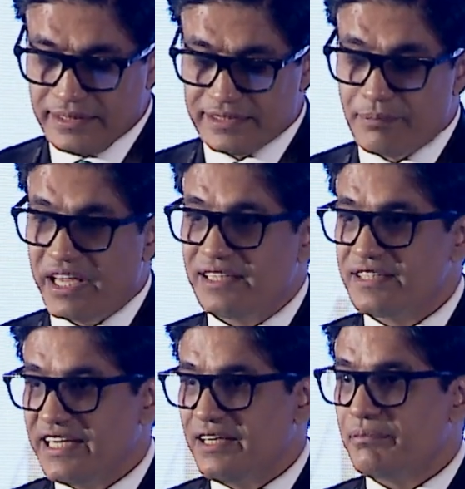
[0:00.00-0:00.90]
The main
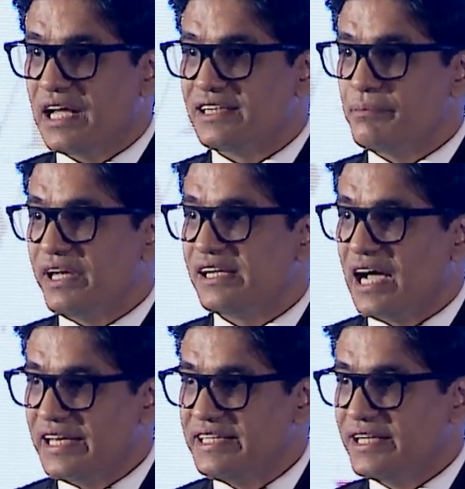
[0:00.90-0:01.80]
theme and the main
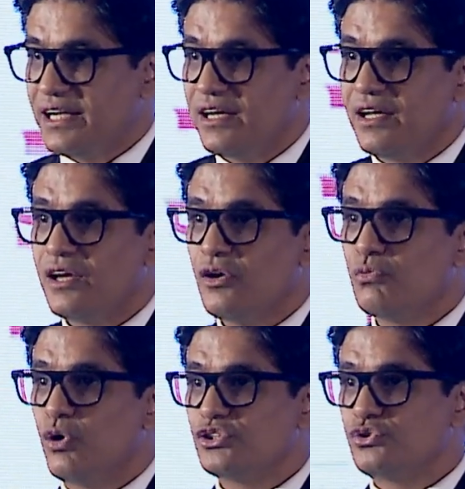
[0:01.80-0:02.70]
idea
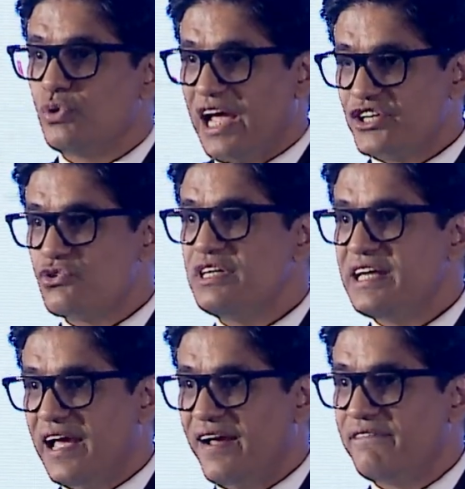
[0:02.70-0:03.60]
was to actually
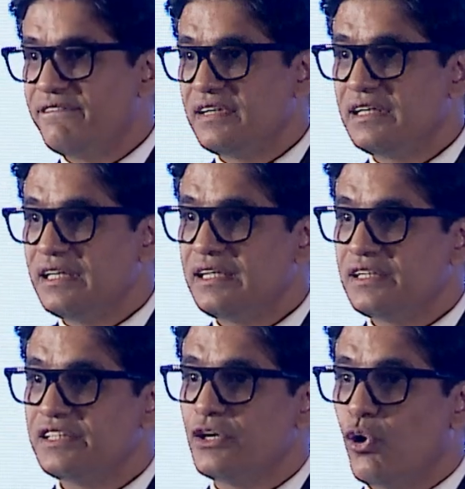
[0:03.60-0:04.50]
have
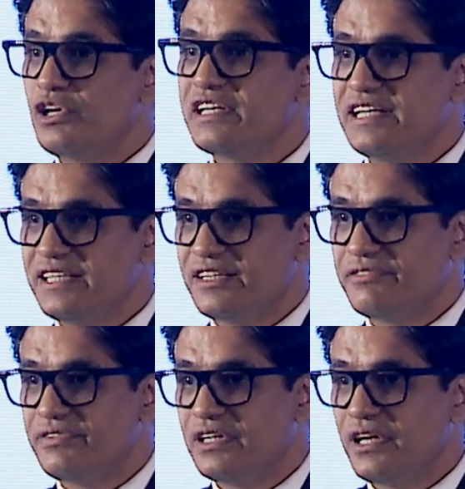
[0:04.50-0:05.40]
the
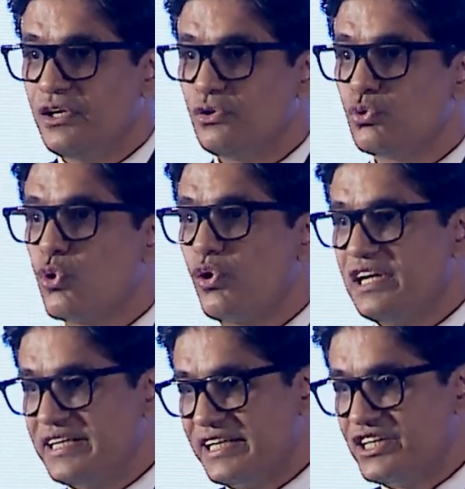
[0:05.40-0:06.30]
alternative to court
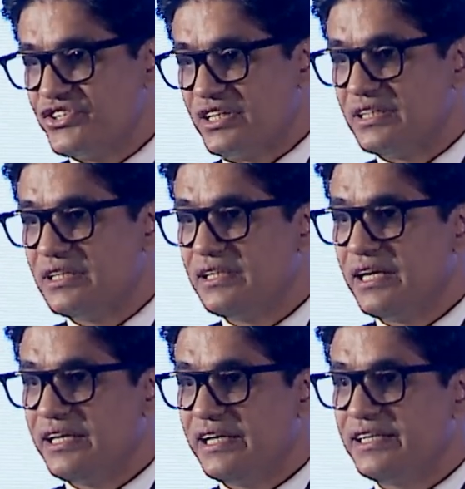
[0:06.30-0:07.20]
litigation
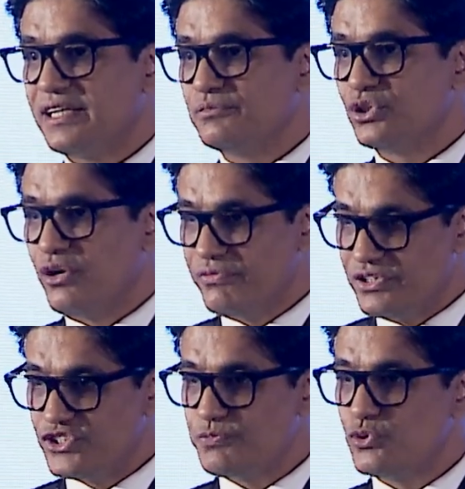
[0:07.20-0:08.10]
in terms of
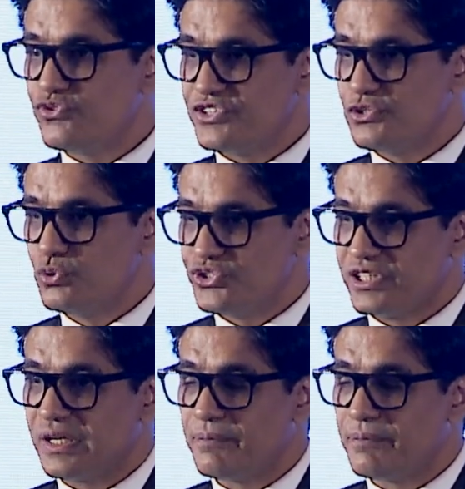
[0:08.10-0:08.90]
dispute resolution.